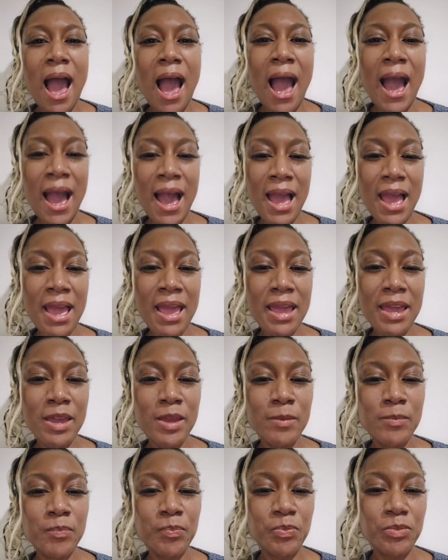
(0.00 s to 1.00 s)

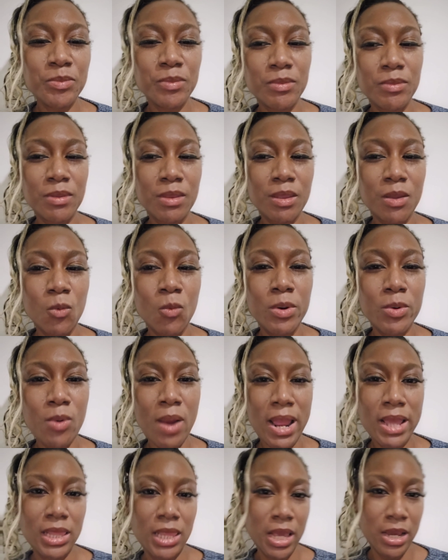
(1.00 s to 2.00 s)
I would
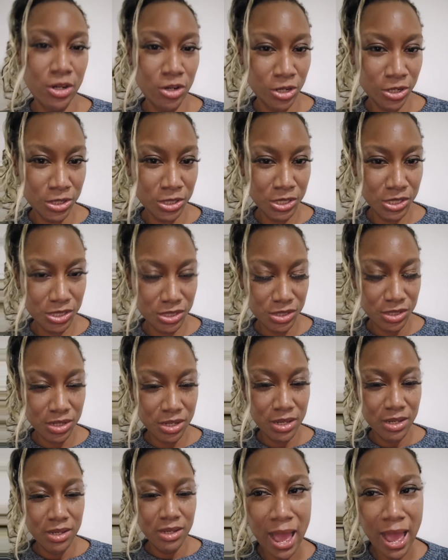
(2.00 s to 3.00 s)
write letters.
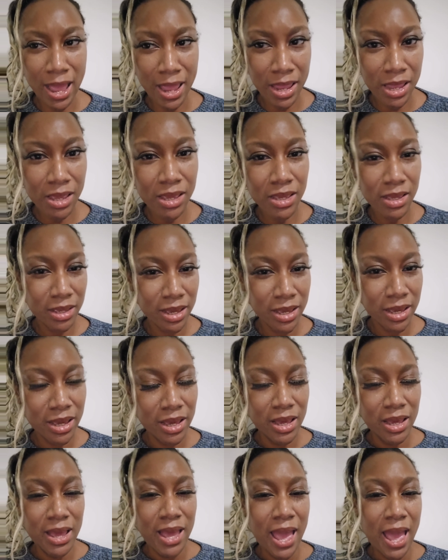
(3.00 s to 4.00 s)
I
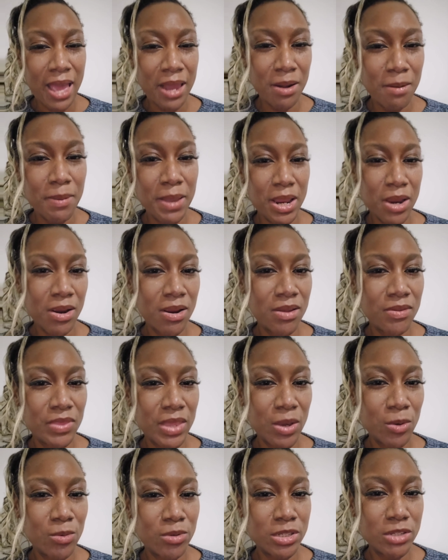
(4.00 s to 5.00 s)
had a parent
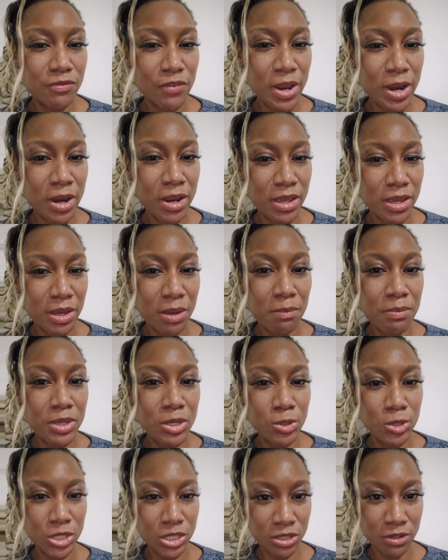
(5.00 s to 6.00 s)
that was very
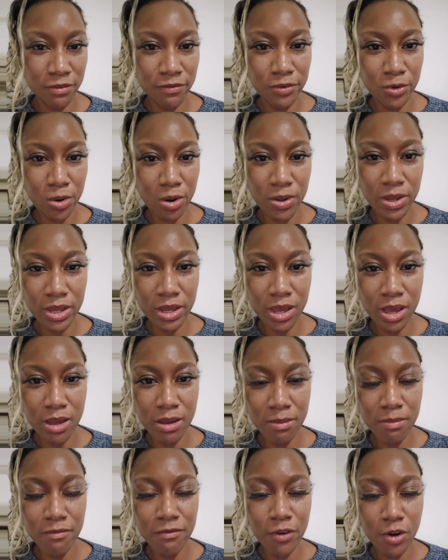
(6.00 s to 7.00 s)
abusive growing
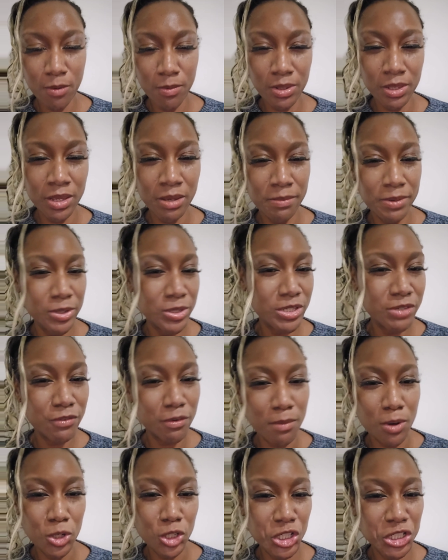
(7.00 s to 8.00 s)
up, verbally abusive,
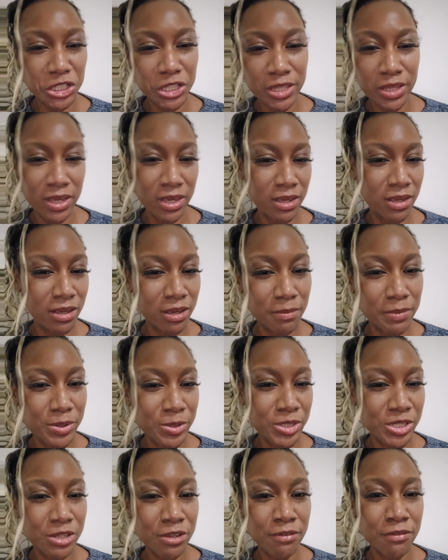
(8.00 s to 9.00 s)
emotionally
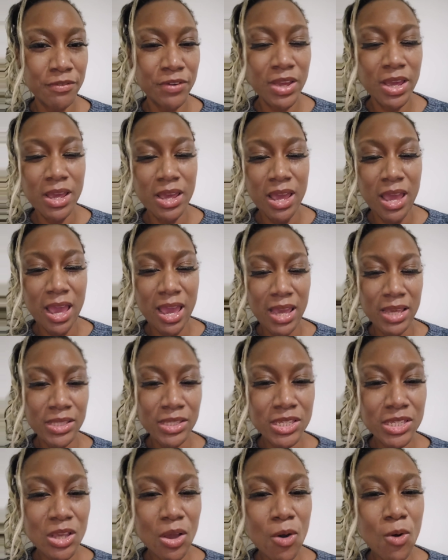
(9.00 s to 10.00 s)
abusive.
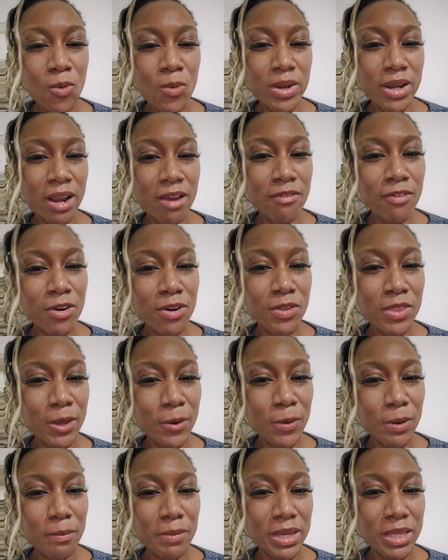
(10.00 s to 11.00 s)
And so whenever
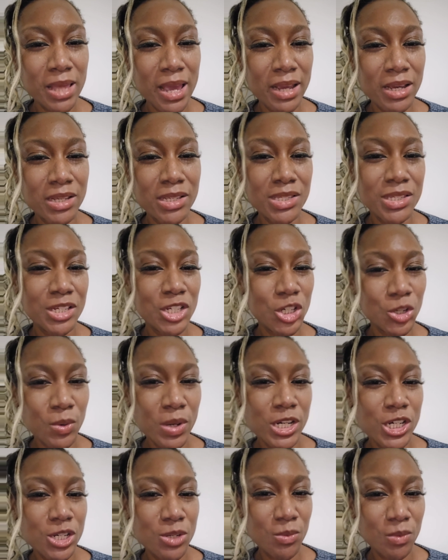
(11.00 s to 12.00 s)
there would be like a
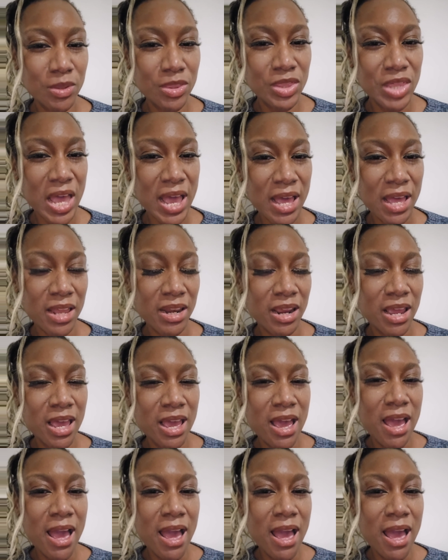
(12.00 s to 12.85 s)
situation with that,